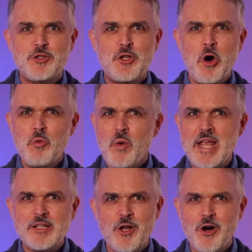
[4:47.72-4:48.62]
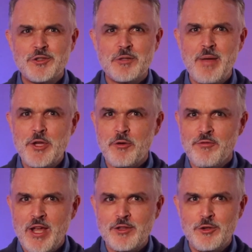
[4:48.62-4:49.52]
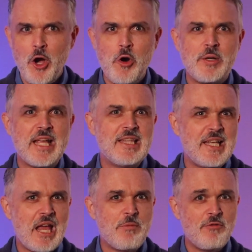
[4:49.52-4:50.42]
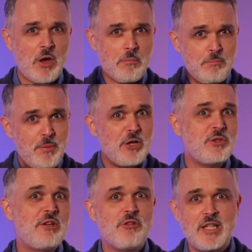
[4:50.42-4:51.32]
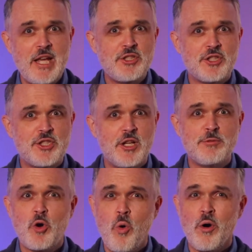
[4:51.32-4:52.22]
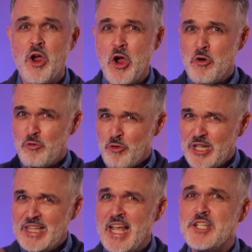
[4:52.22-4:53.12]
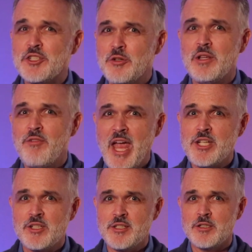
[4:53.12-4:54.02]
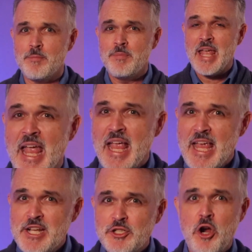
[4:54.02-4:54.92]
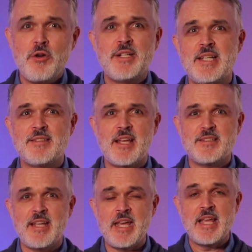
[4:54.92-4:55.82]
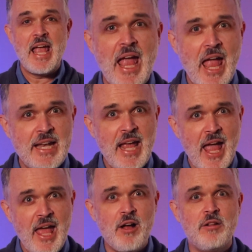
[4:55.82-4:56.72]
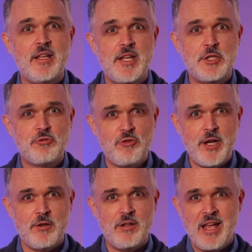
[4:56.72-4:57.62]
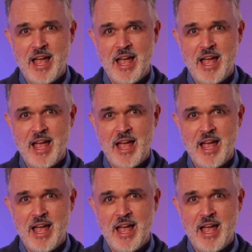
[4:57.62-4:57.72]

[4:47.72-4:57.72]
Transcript: don't wait long to make your faith known in the name of building relationships or relational evangelism. Eternity is at stake and hell is real.